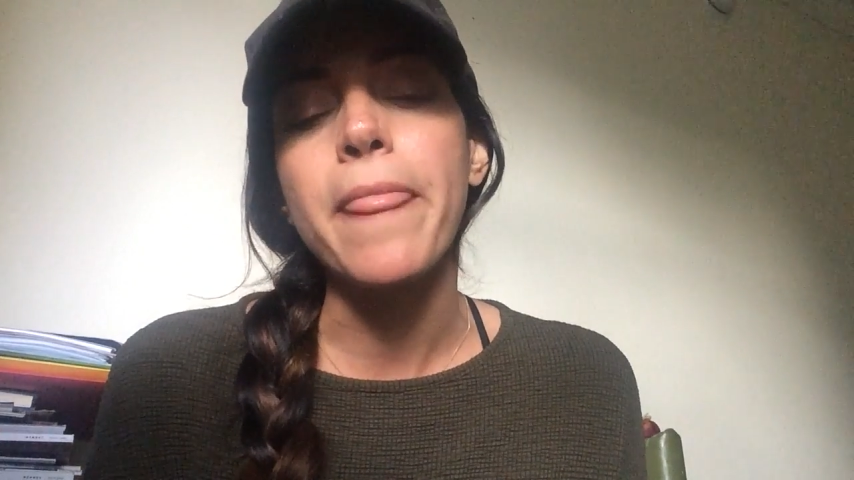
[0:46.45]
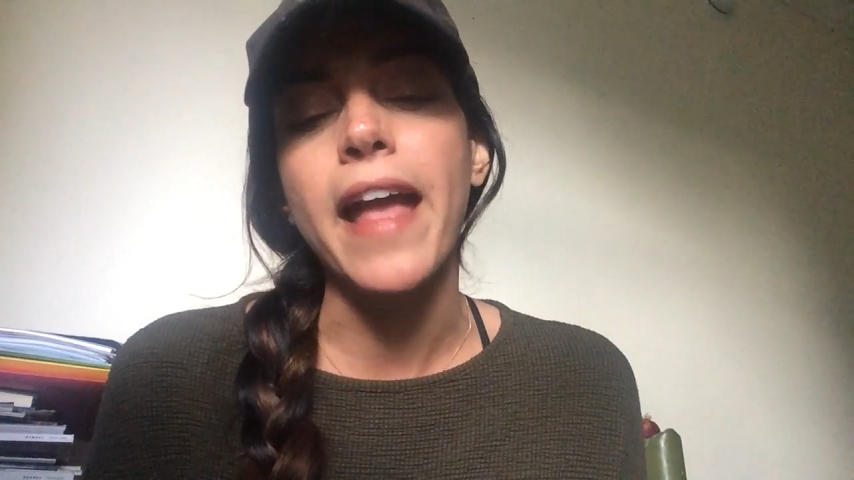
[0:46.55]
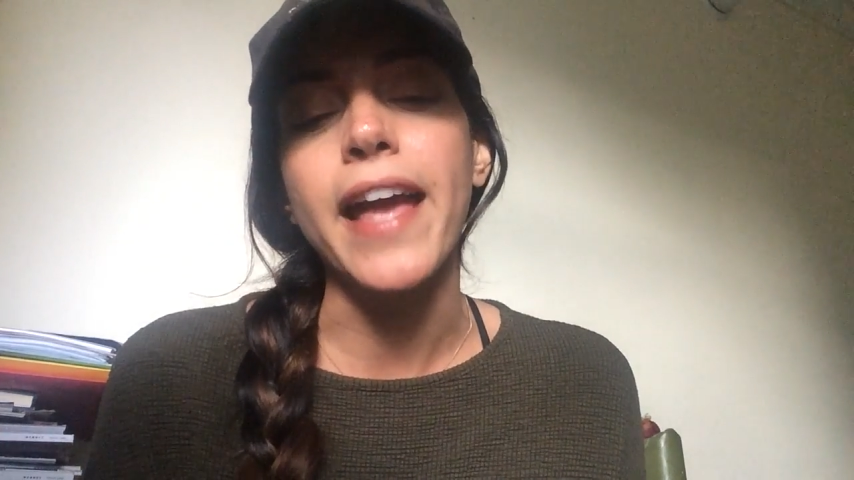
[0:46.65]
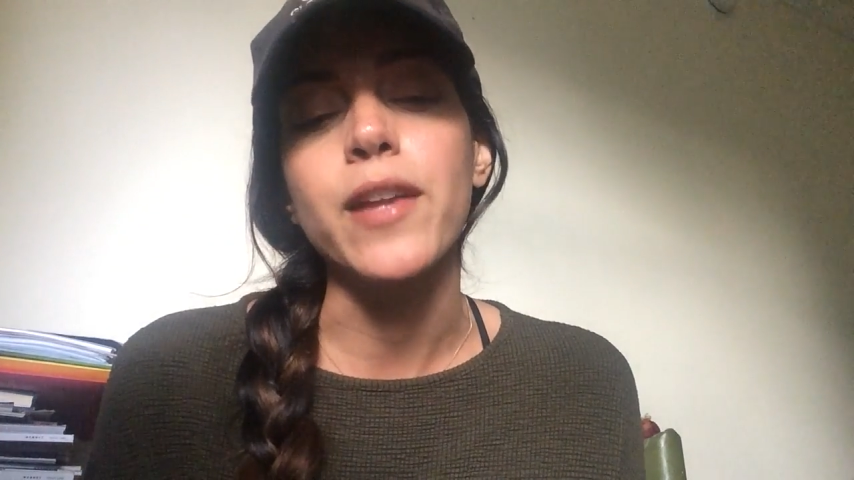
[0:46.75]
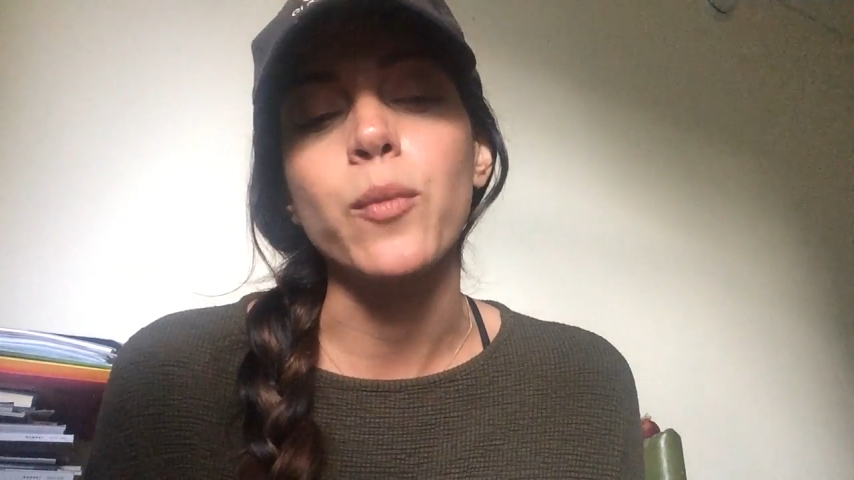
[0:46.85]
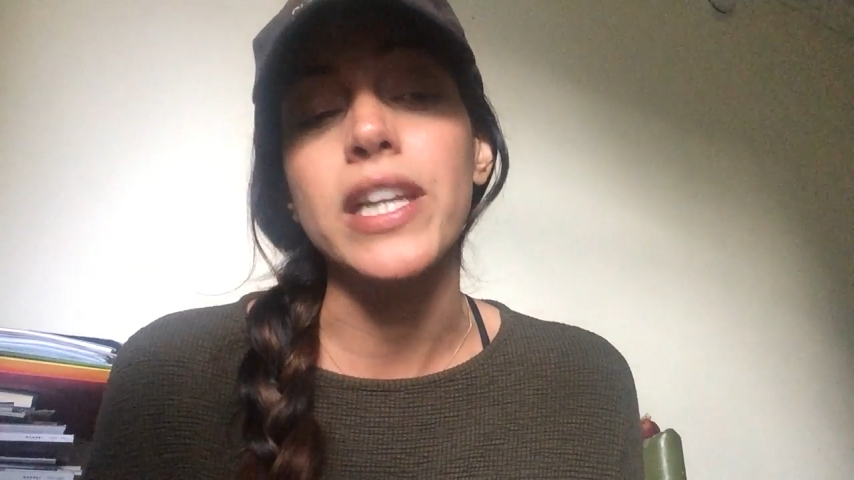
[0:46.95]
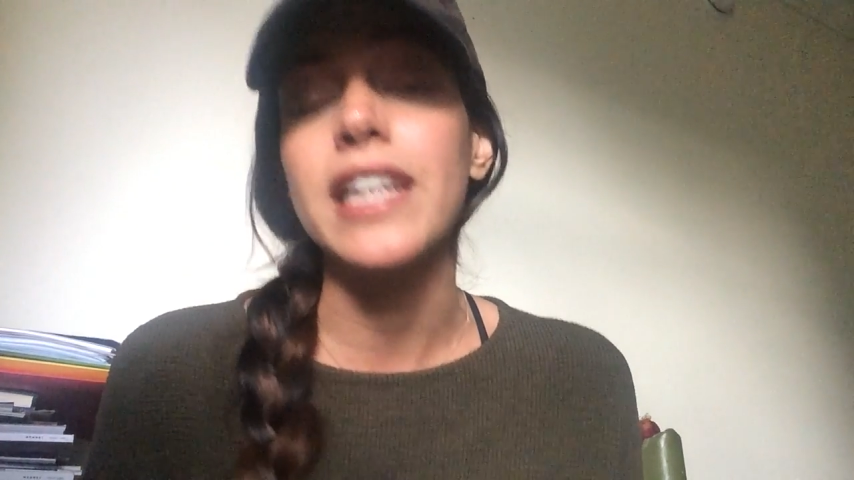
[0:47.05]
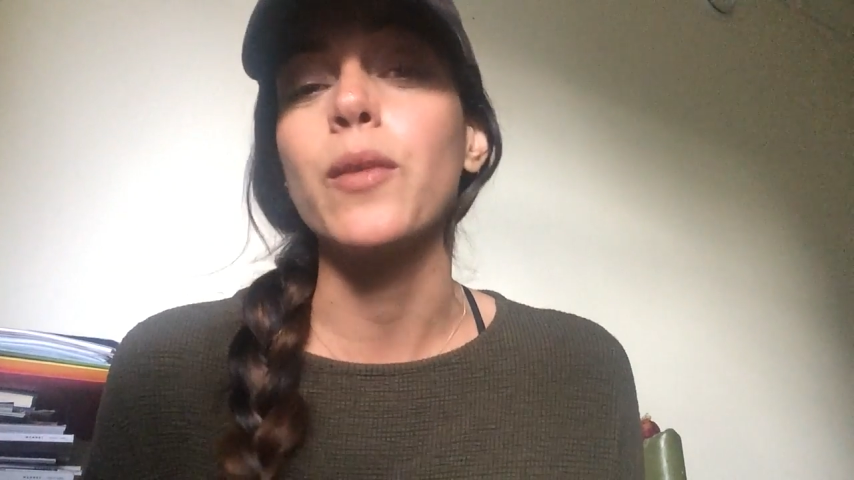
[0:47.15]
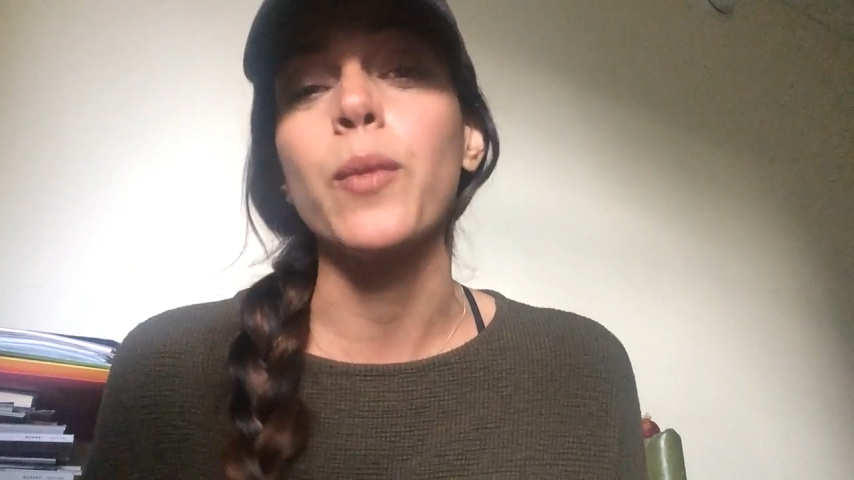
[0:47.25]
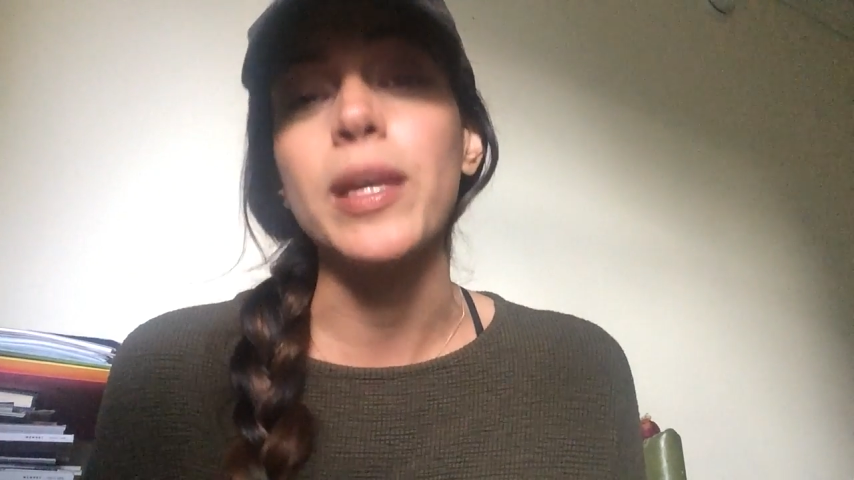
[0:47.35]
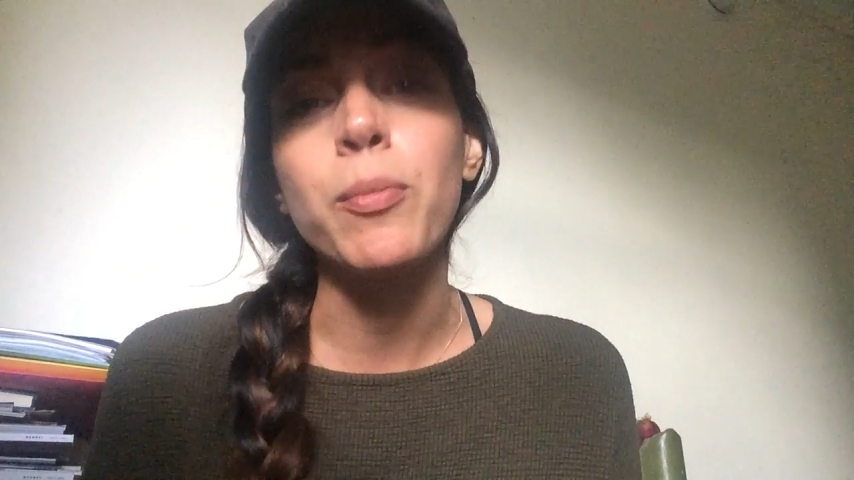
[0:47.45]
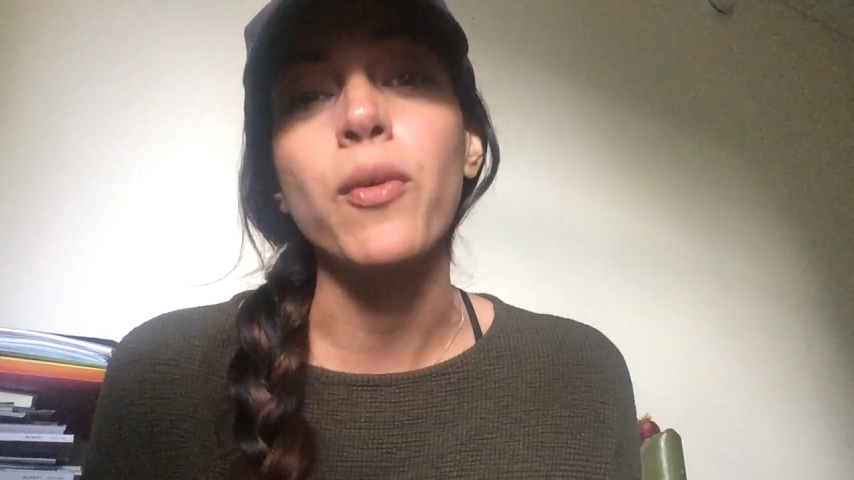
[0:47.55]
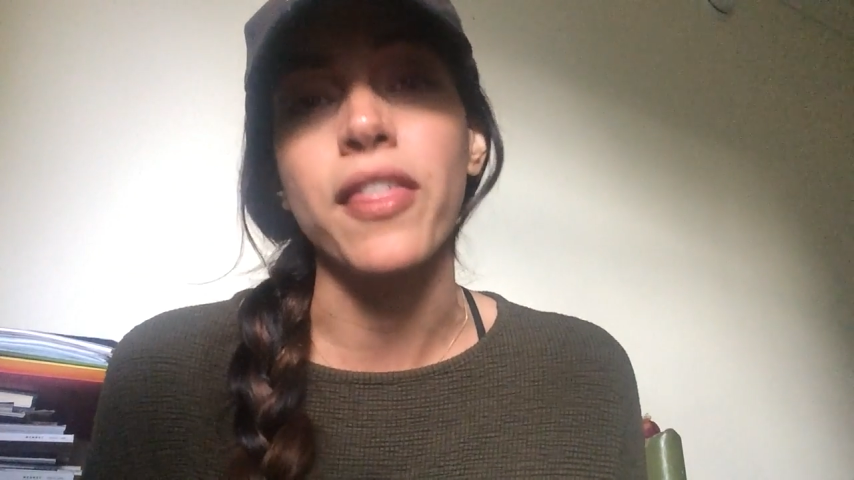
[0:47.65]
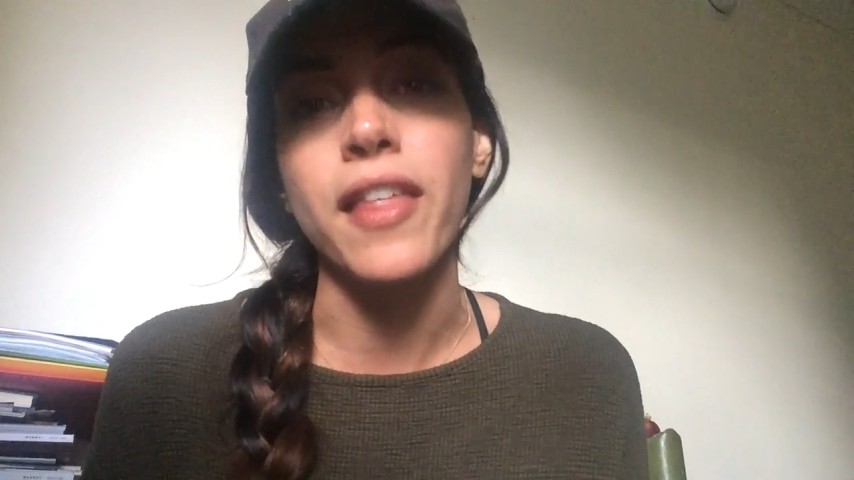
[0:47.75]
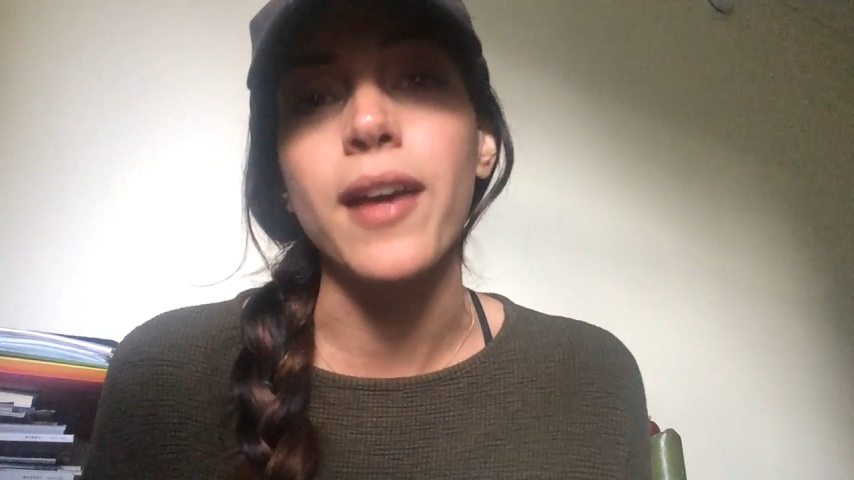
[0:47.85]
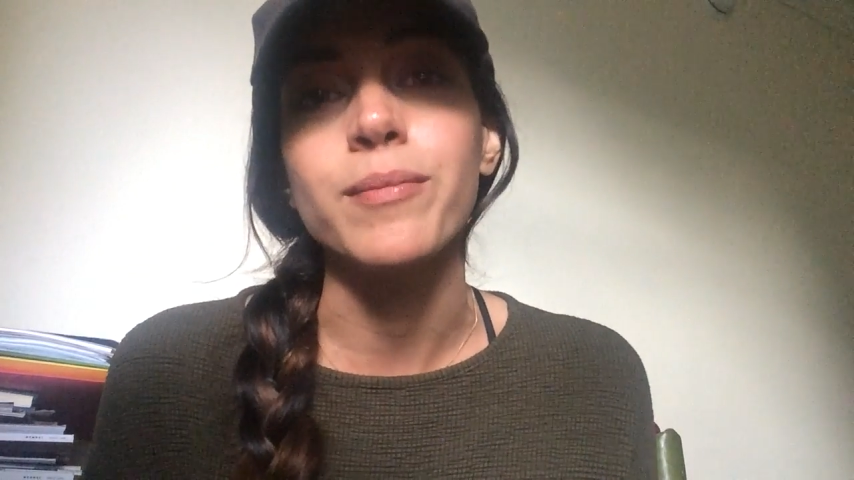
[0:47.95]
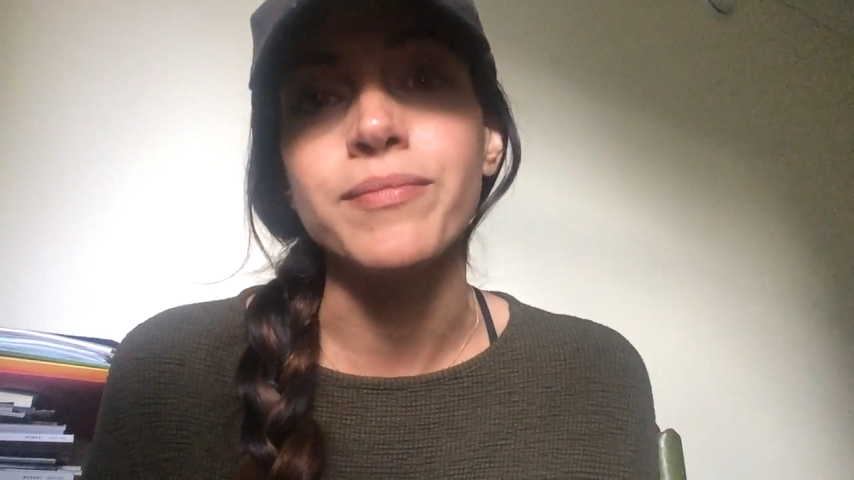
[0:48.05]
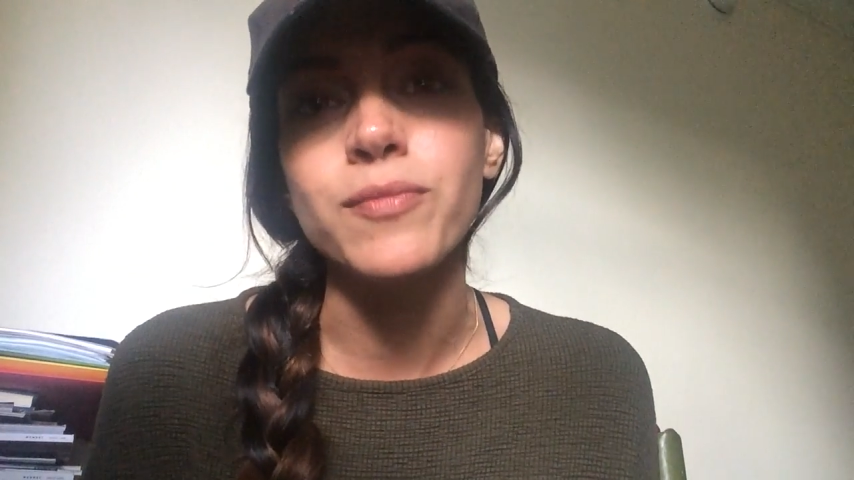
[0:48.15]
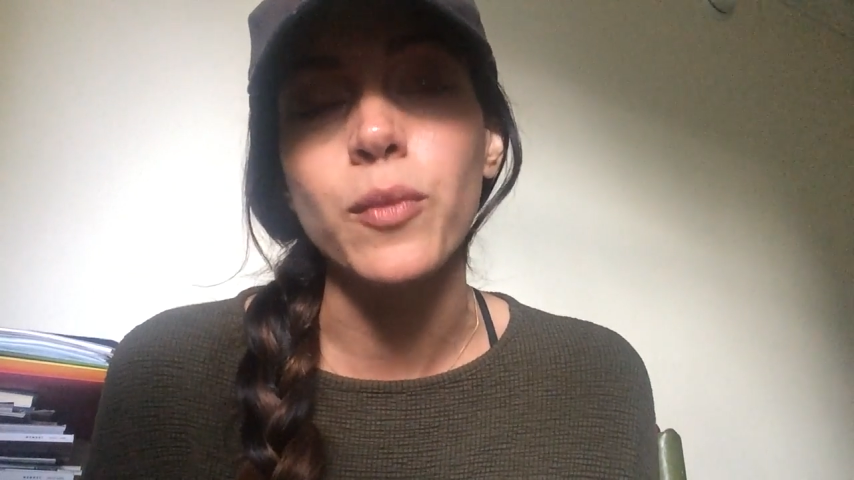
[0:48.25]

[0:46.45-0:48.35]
And we need to weep with them.